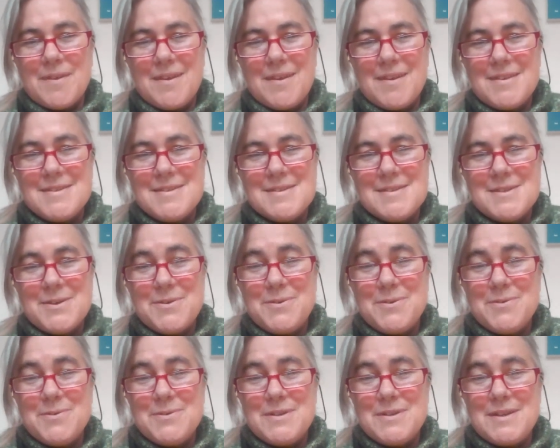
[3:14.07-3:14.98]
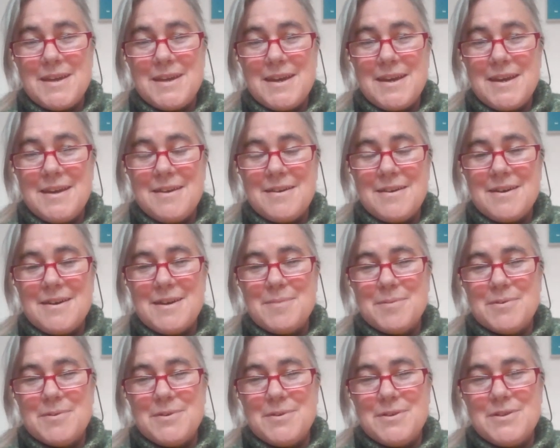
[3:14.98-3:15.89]
So today I'm
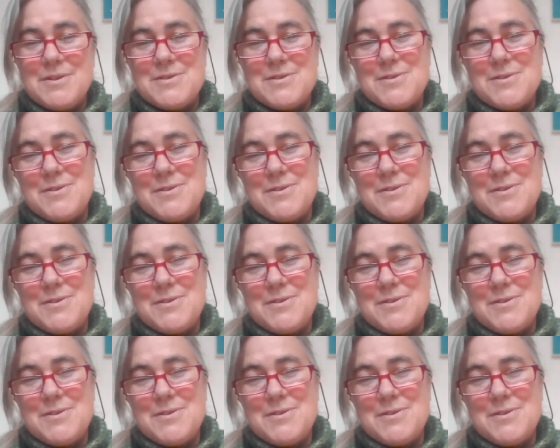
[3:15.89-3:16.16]
going to